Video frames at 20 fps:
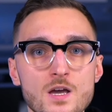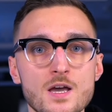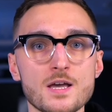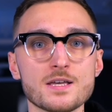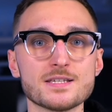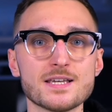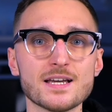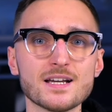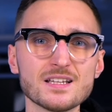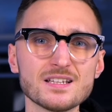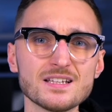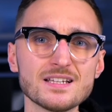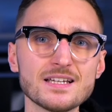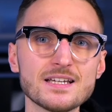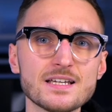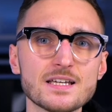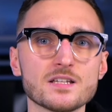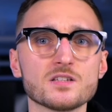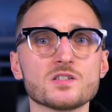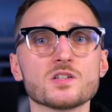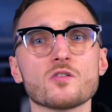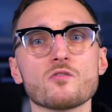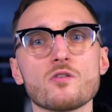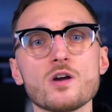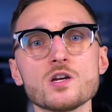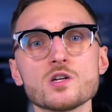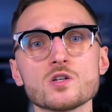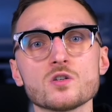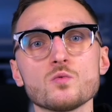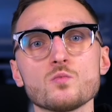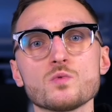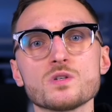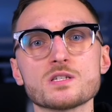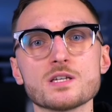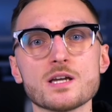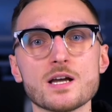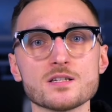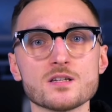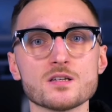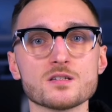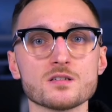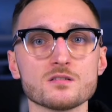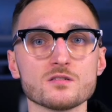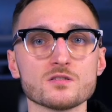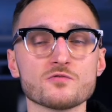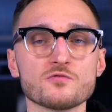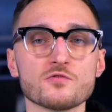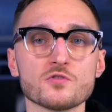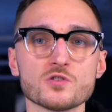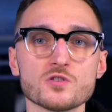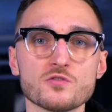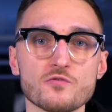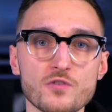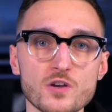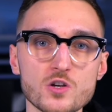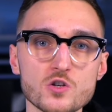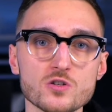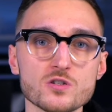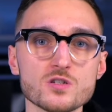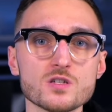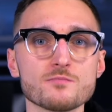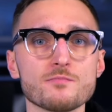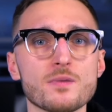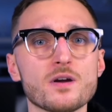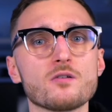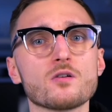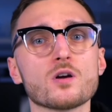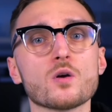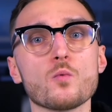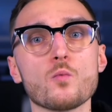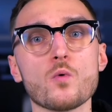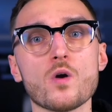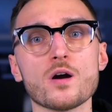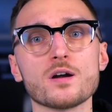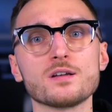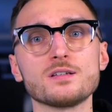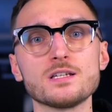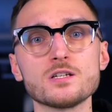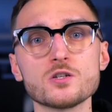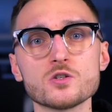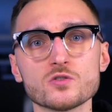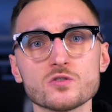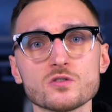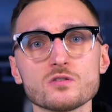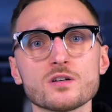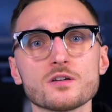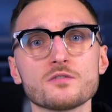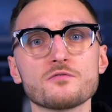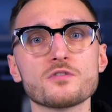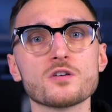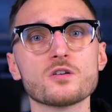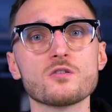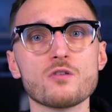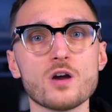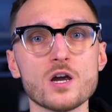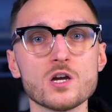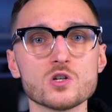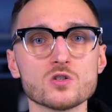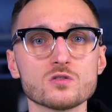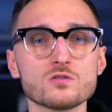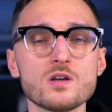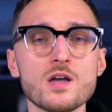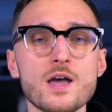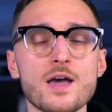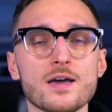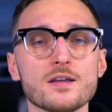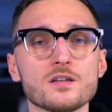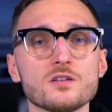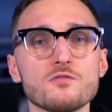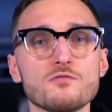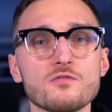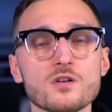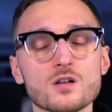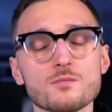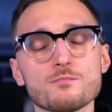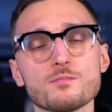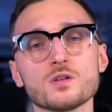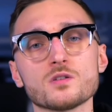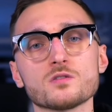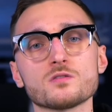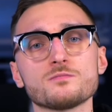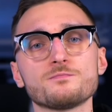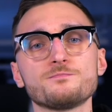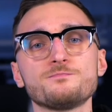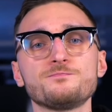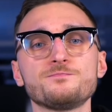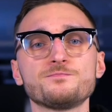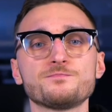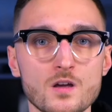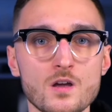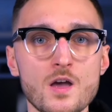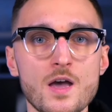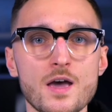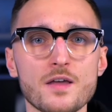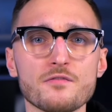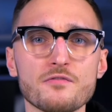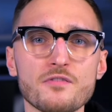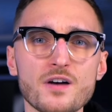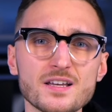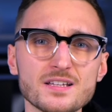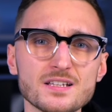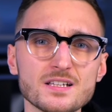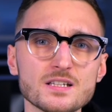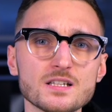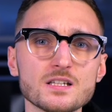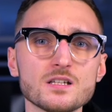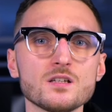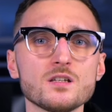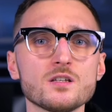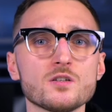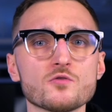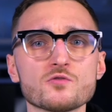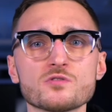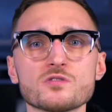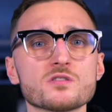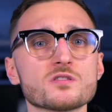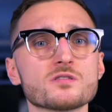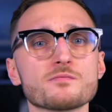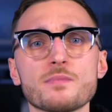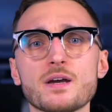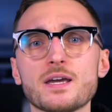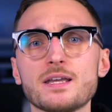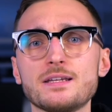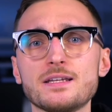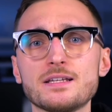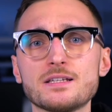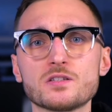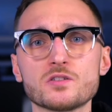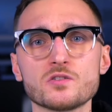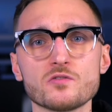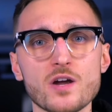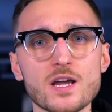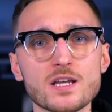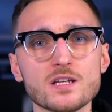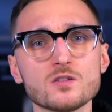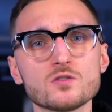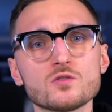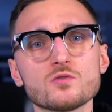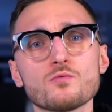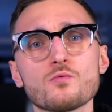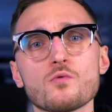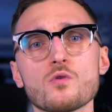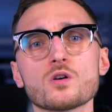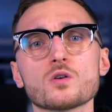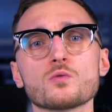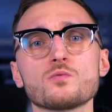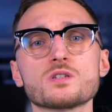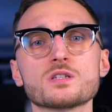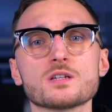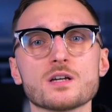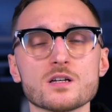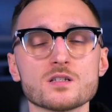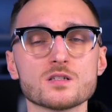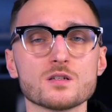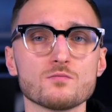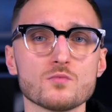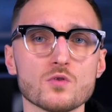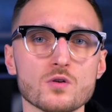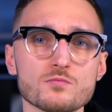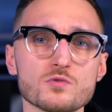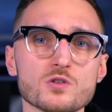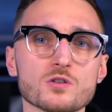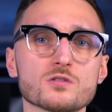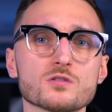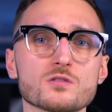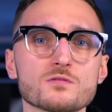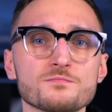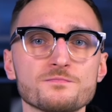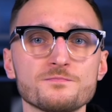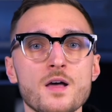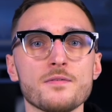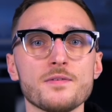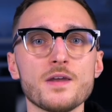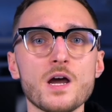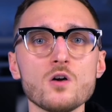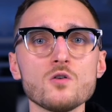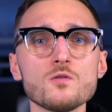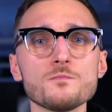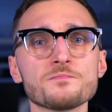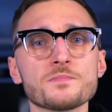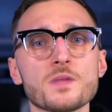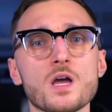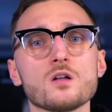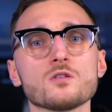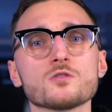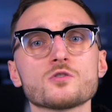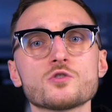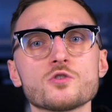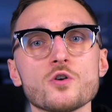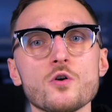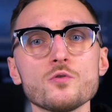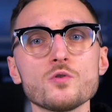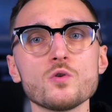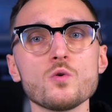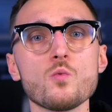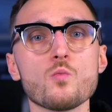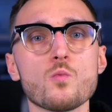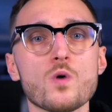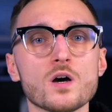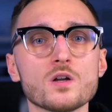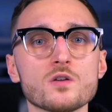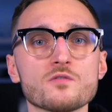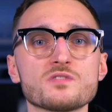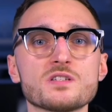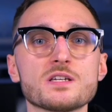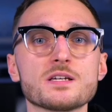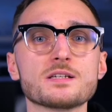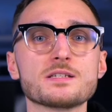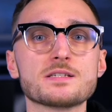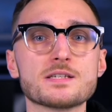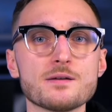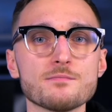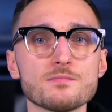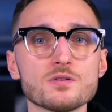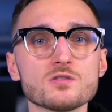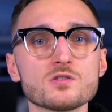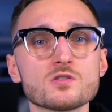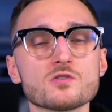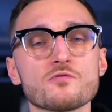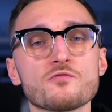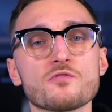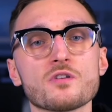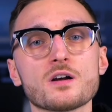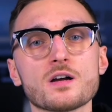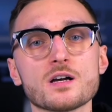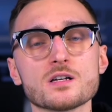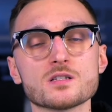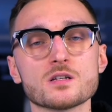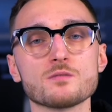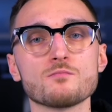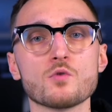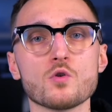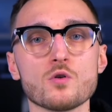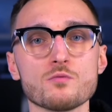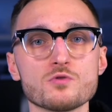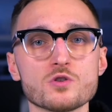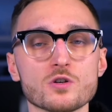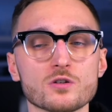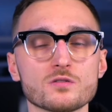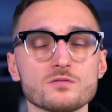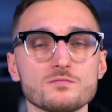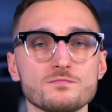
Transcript: Secondly, integration with other Salesforce features may require additional configuration and development. And finally, users may need training to work with custom objects. Now, I'll show you one of the examples of a custom object.